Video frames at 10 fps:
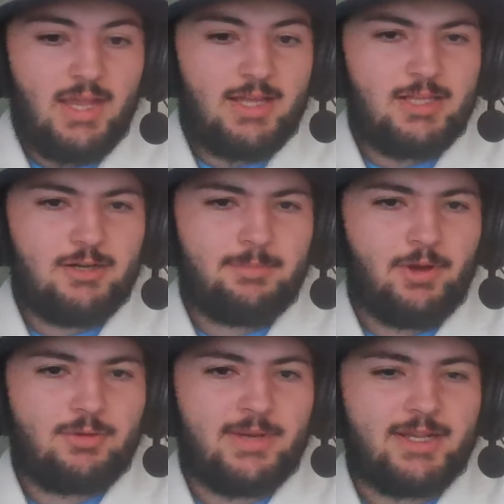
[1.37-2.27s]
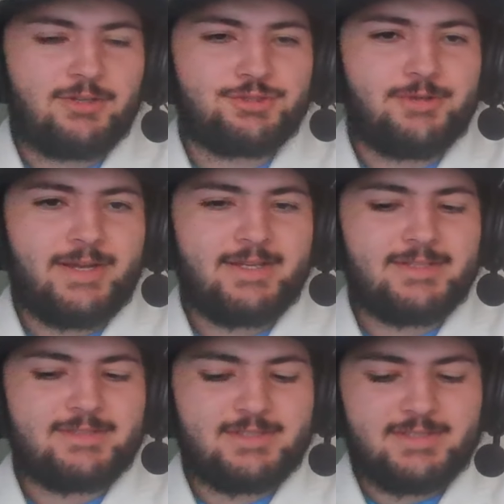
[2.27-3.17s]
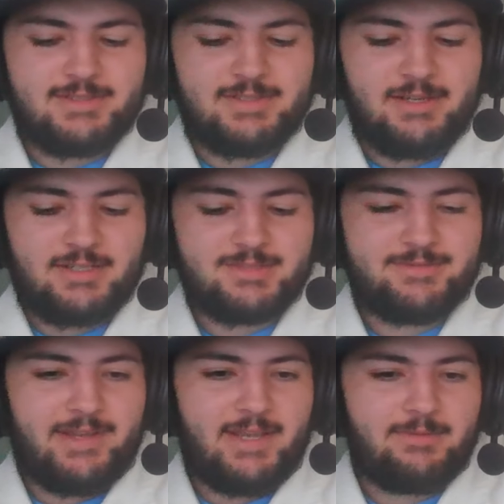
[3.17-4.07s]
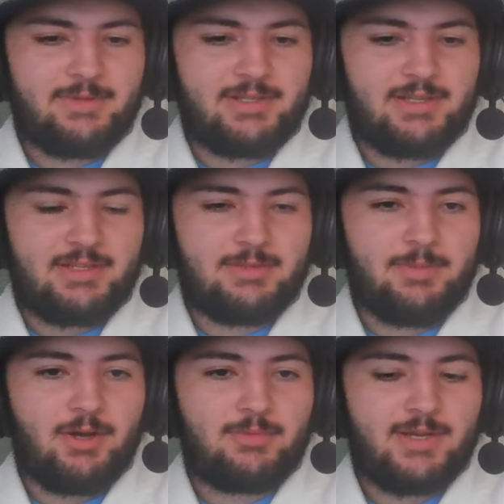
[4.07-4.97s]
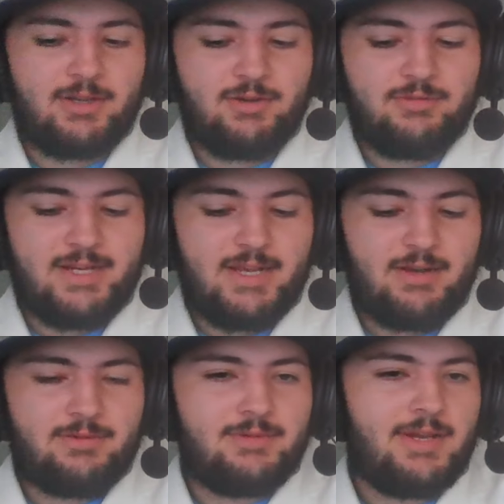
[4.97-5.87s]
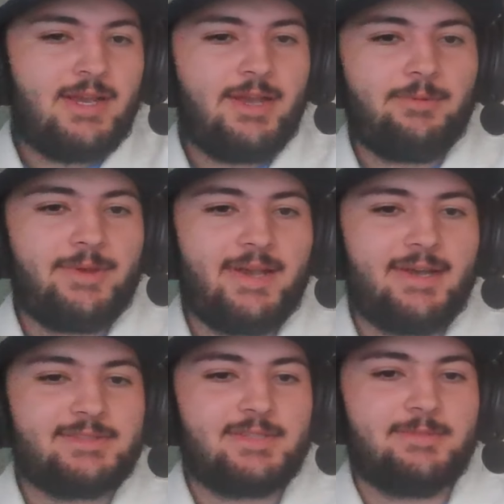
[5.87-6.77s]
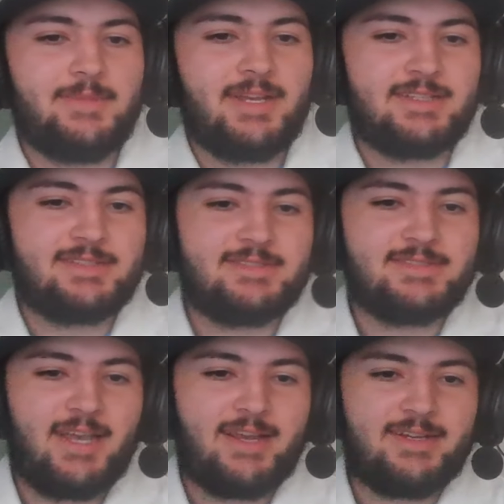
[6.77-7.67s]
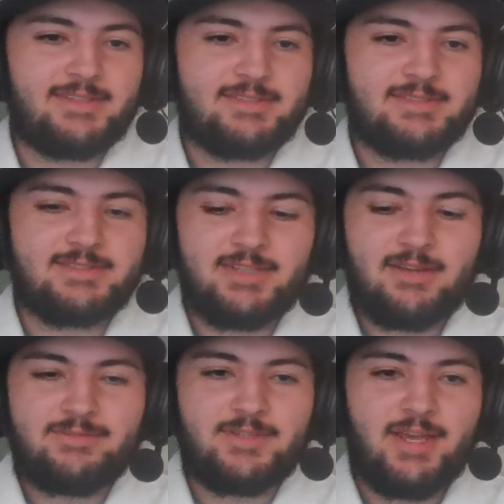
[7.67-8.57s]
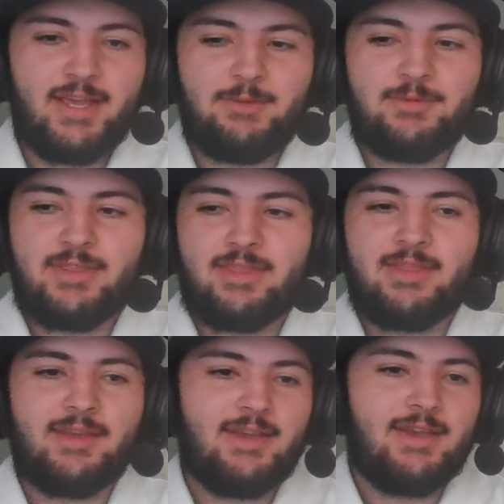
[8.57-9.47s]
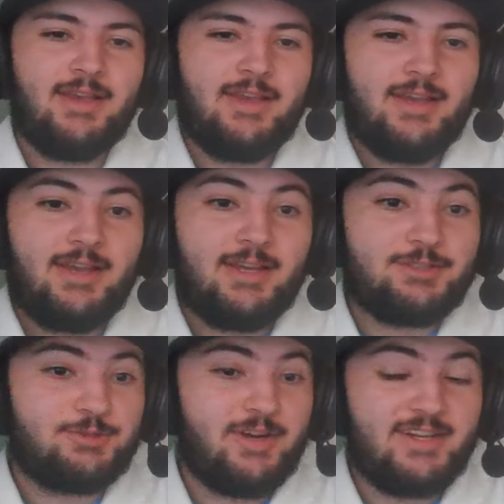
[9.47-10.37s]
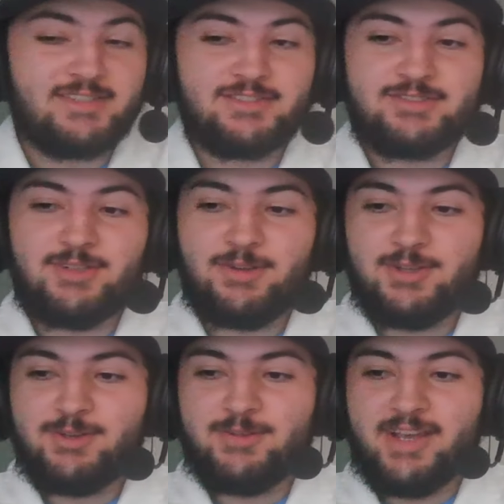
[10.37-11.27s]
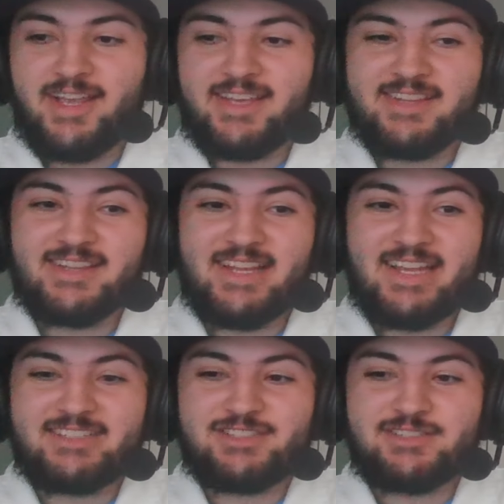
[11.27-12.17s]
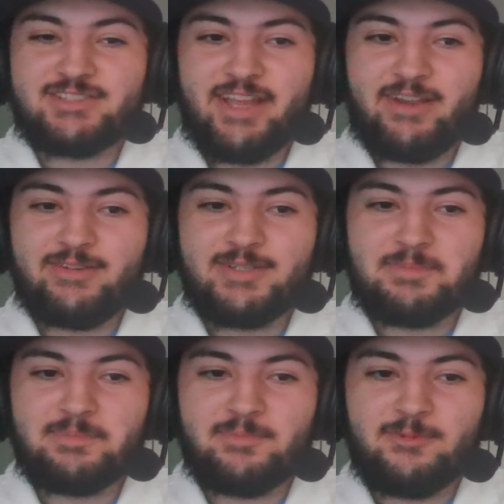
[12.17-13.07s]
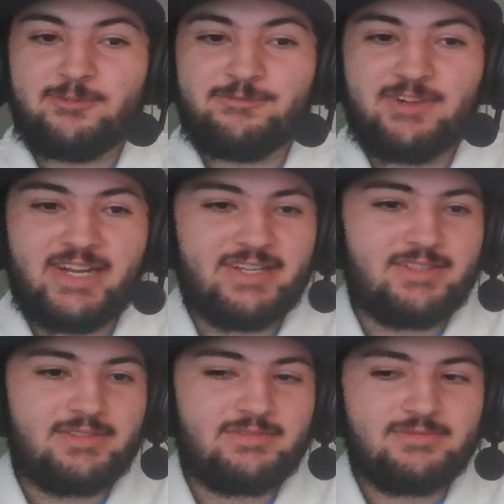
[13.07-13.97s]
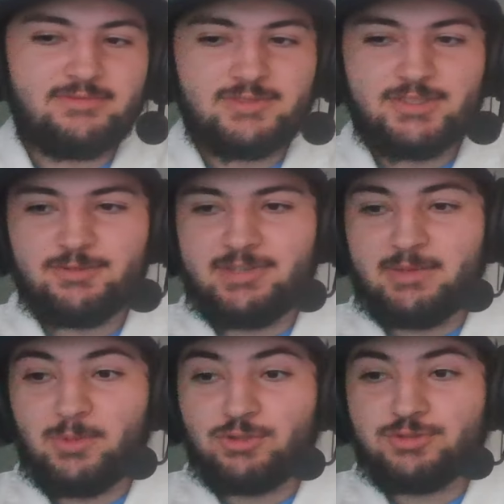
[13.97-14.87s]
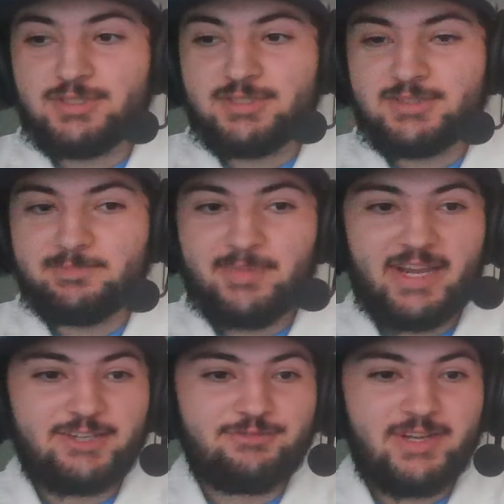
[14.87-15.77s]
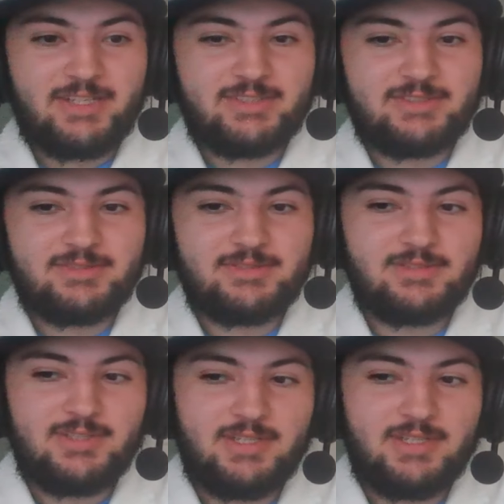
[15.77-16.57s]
Hello Pokemon Go trainers, it is Yox Fan with another Pokemon Go video. We got some exciting stuff today with trying to solo a legendary raid. So we have Moltres back in raids.